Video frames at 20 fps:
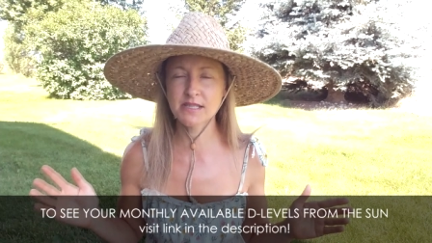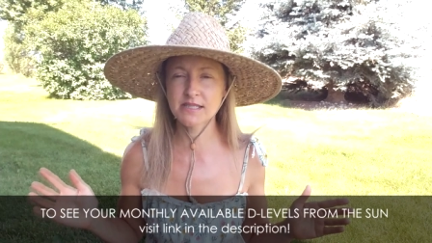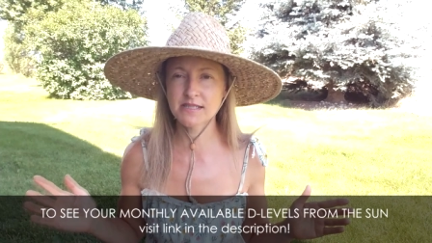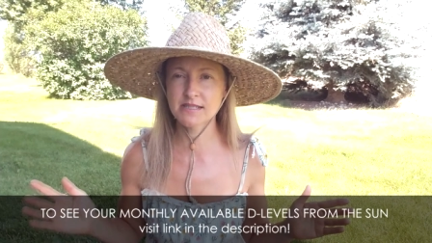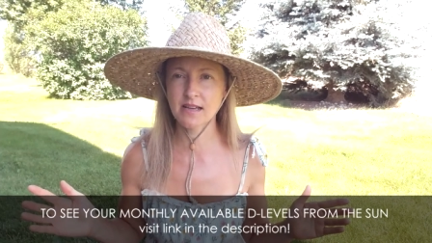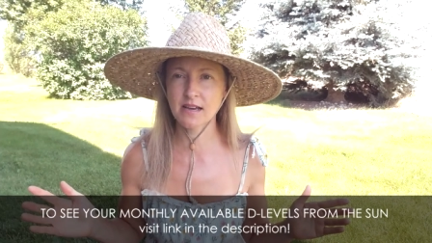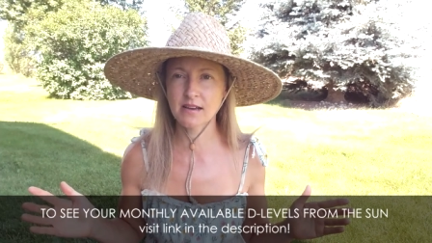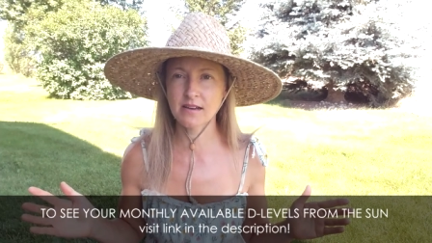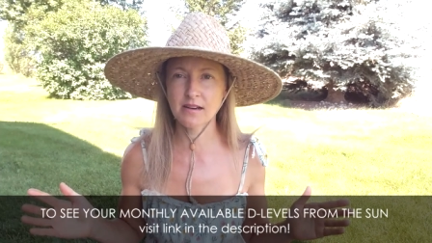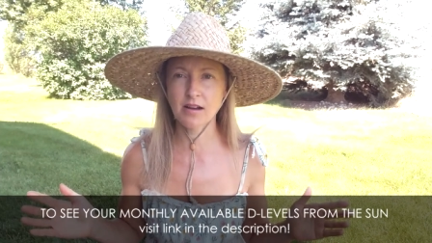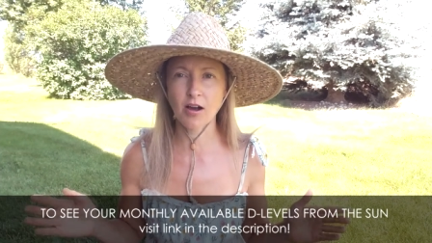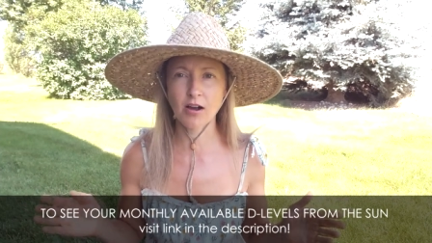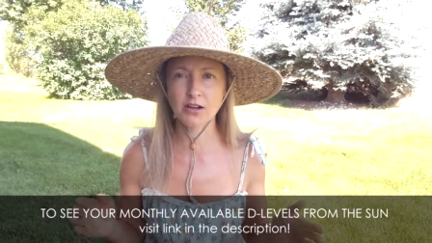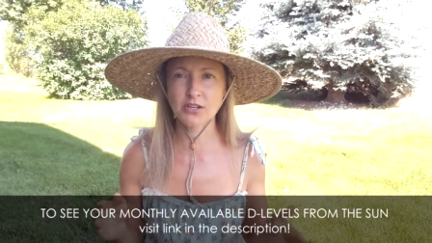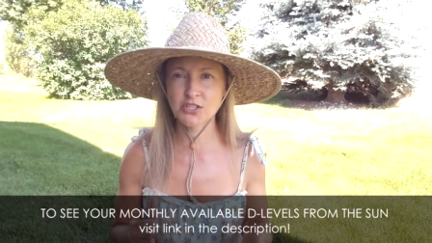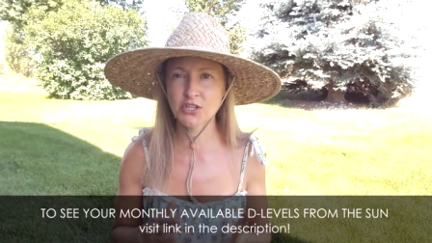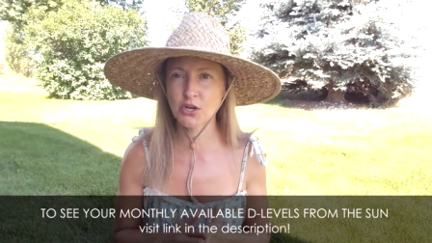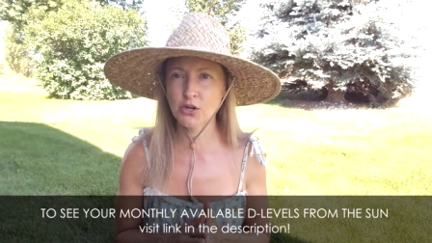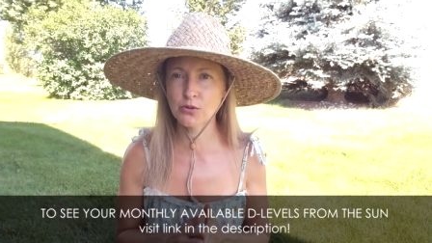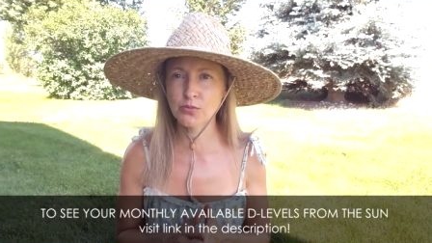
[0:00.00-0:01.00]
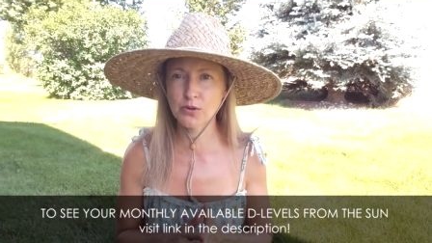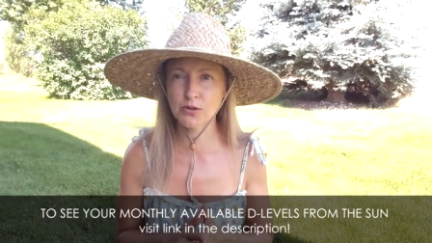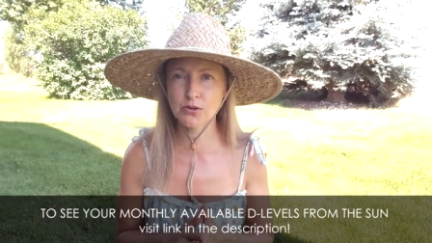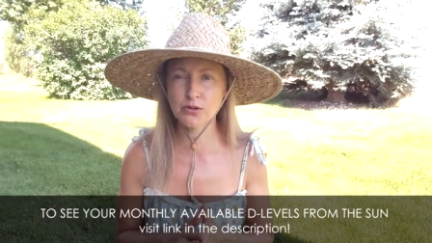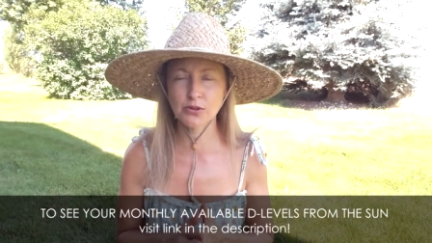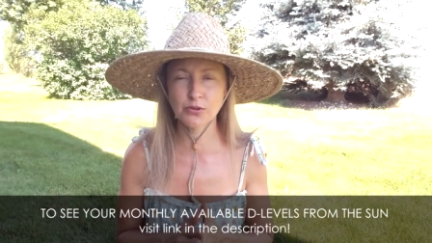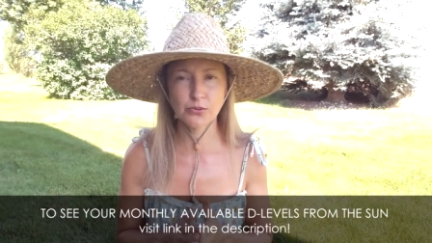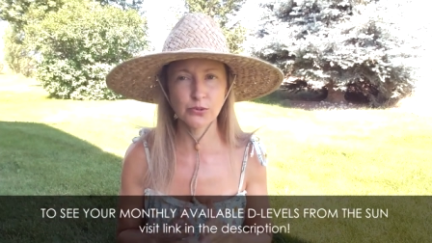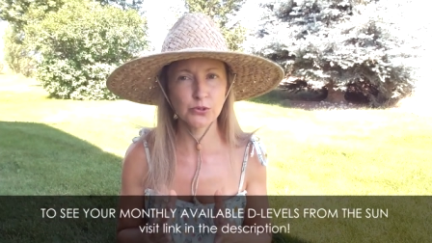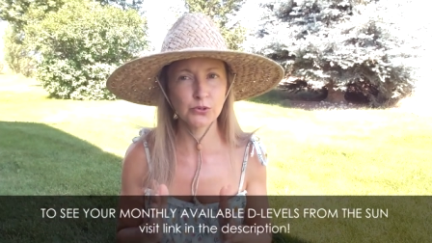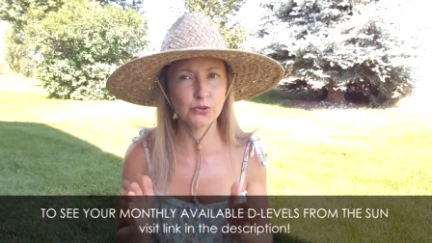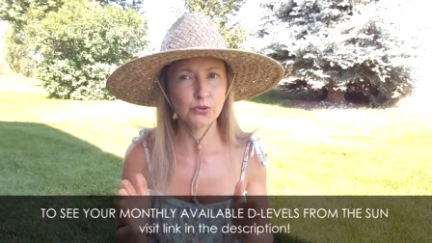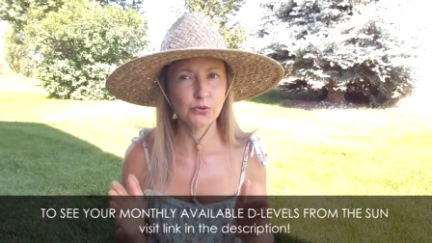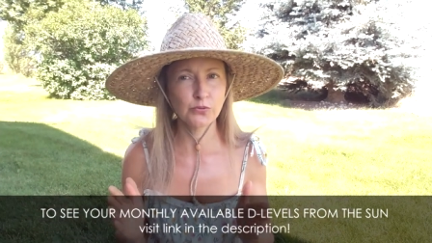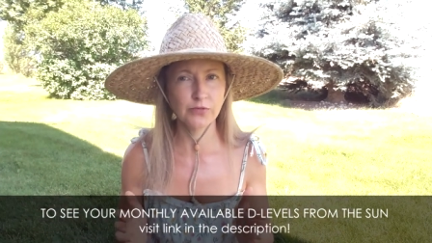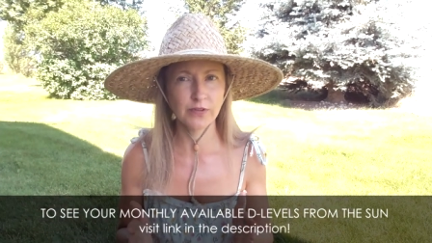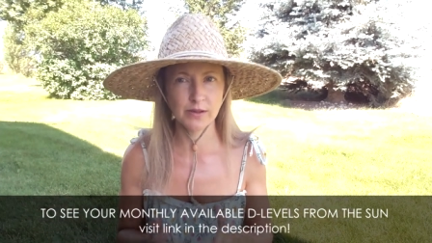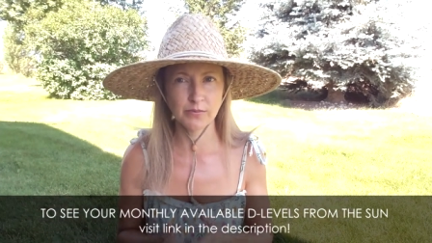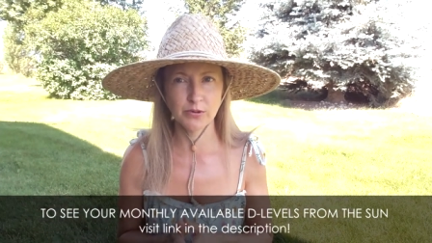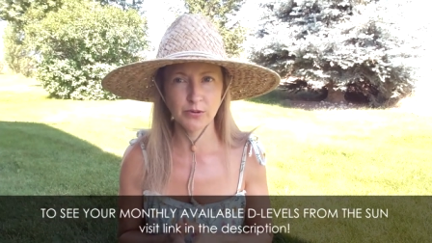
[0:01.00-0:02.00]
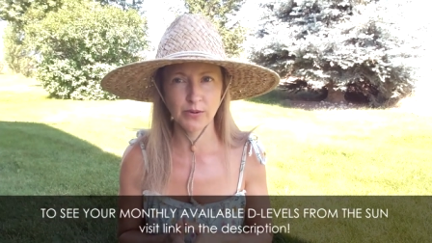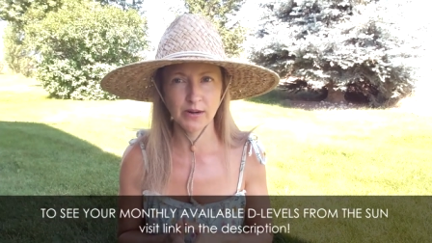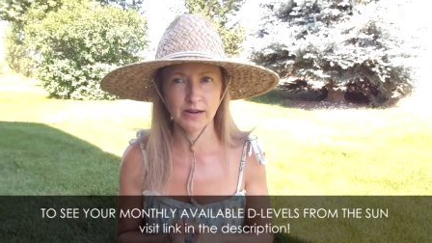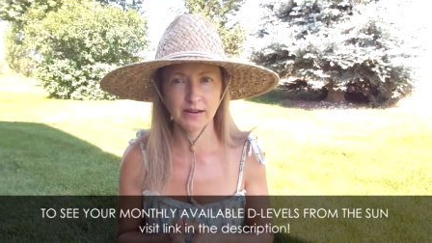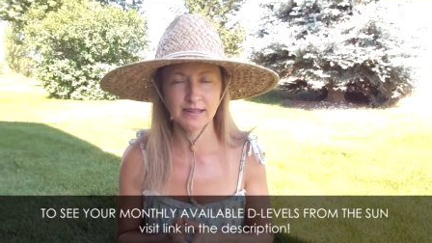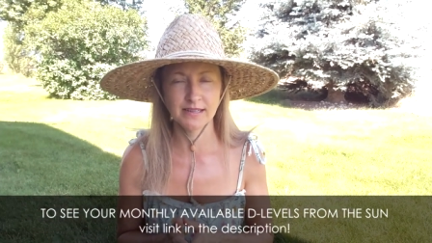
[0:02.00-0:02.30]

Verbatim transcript: sun October through February